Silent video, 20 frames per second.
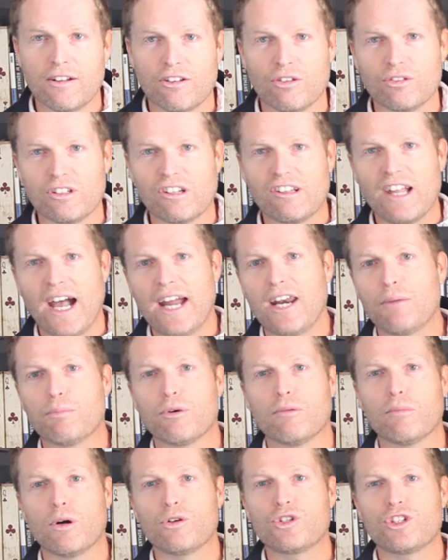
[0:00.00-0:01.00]
So design a
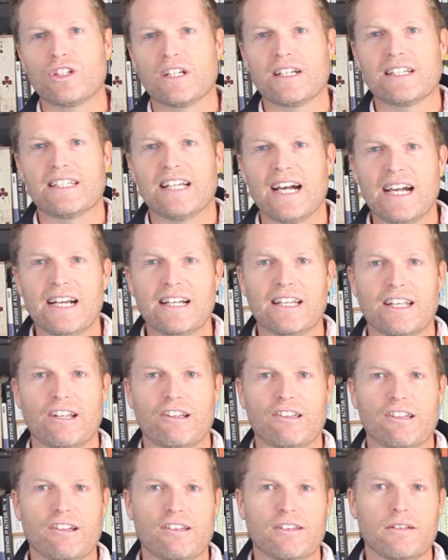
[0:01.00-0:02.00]
promotion and
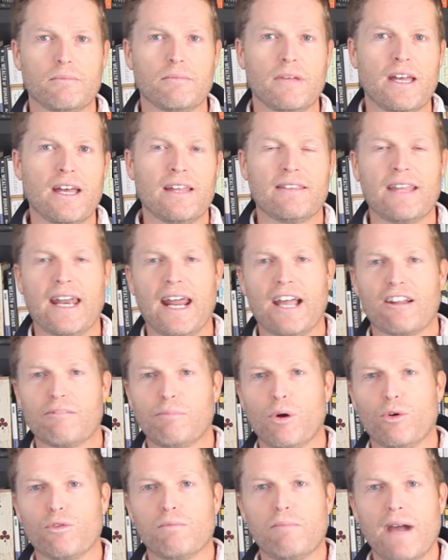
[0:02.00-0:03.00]
titling system that has
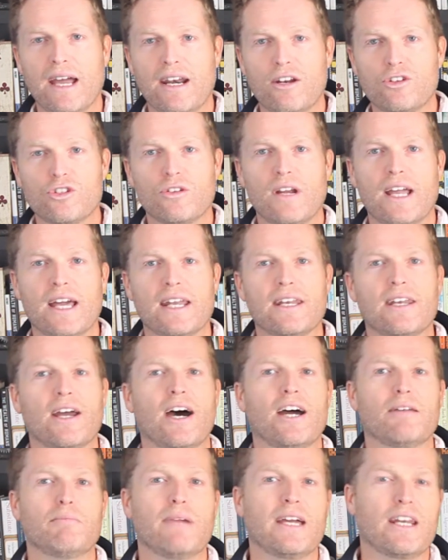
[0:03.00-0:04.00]
both manager and
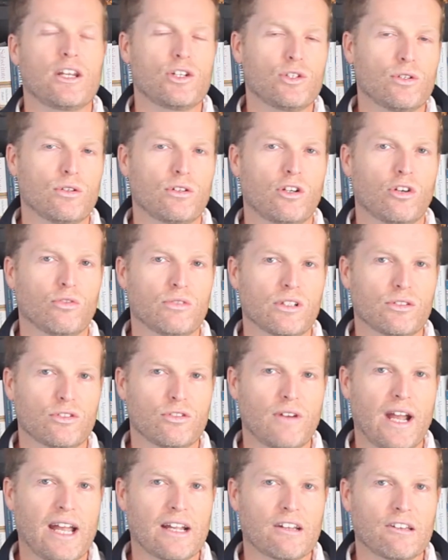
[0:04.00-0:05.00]
non-manager career
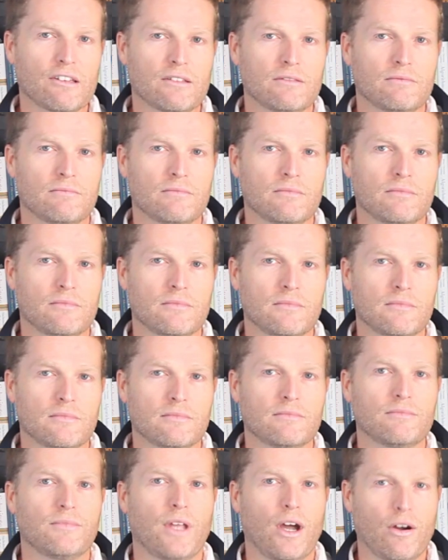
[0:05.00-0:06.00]
tracks.
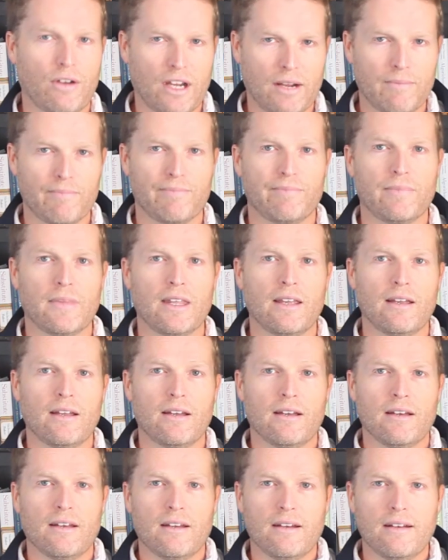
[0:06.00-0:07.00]
Okay,
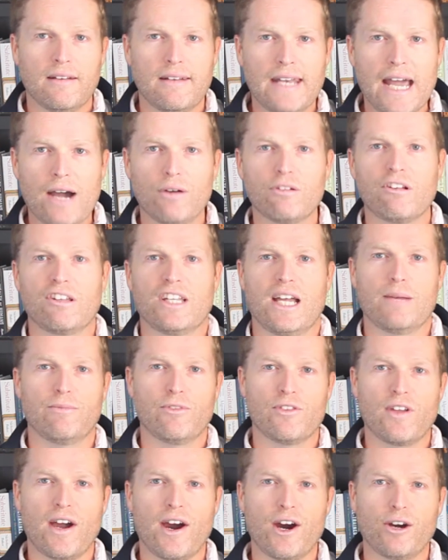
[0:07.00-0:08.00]
now it's time
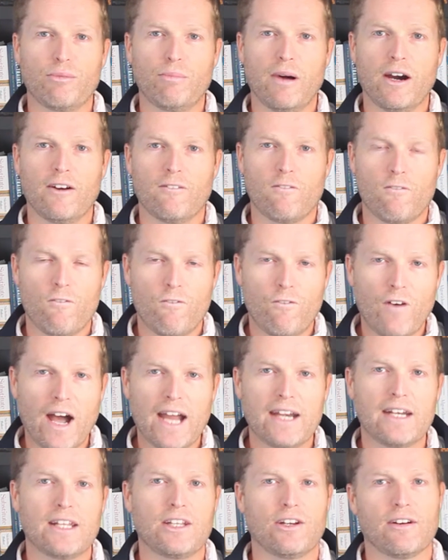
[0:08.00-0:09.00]
for the hard part,
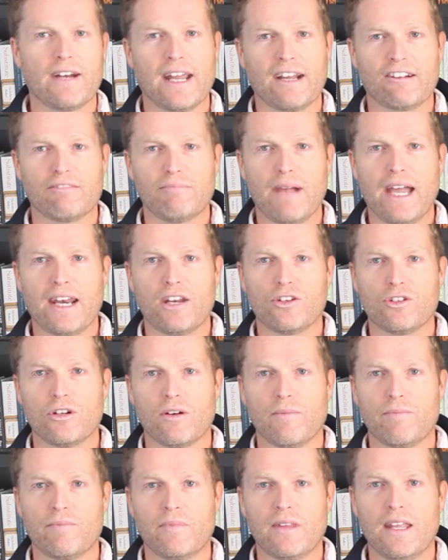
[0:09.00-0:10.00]
finding your next
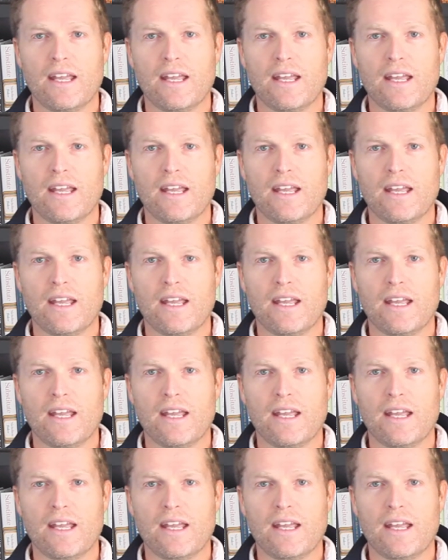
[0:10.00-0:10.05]
manager.